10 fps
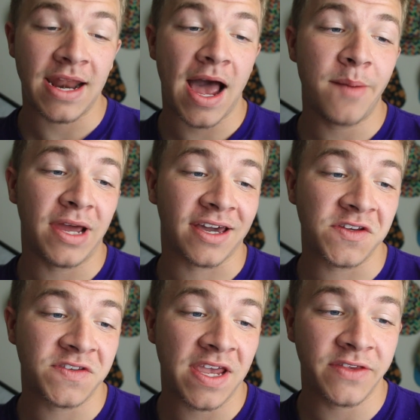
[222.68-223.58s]
and I'm not
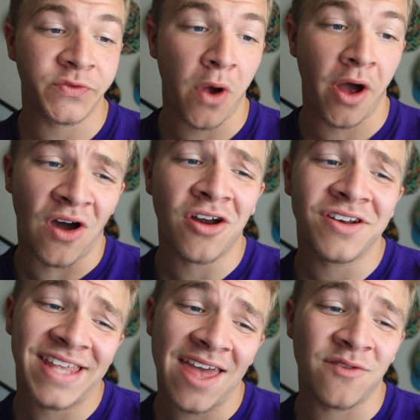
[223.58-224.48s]
gonna say this wrong. Dar
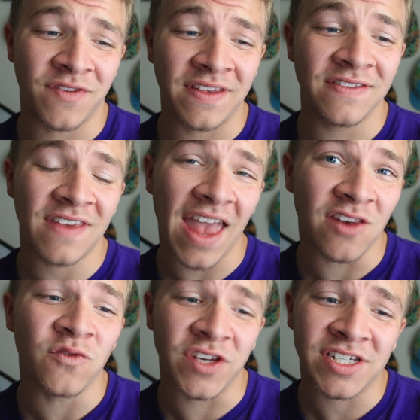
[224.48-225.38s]
det finns
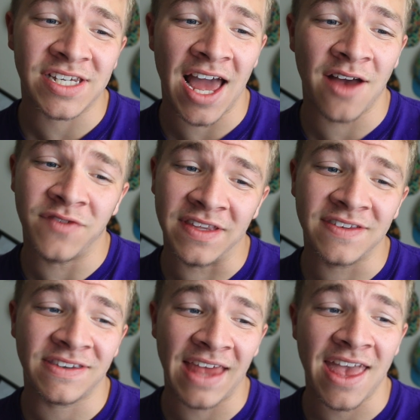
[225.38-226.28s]
en vissla
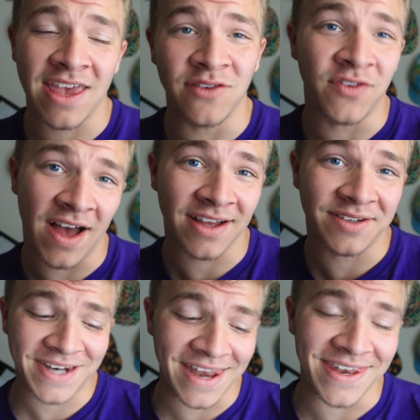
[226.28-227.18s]
finns det en
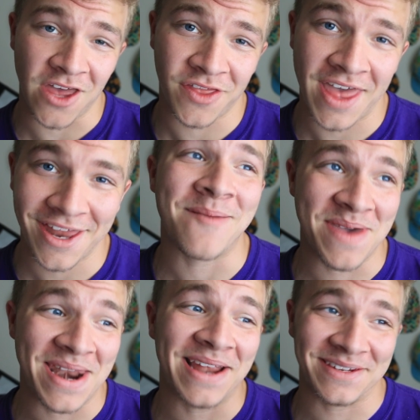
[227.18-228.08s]
väg. Did I nail that? I
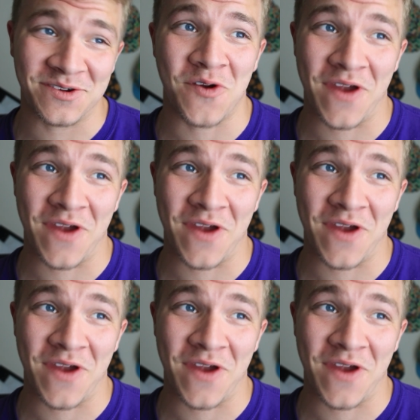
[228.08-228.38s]
bet I did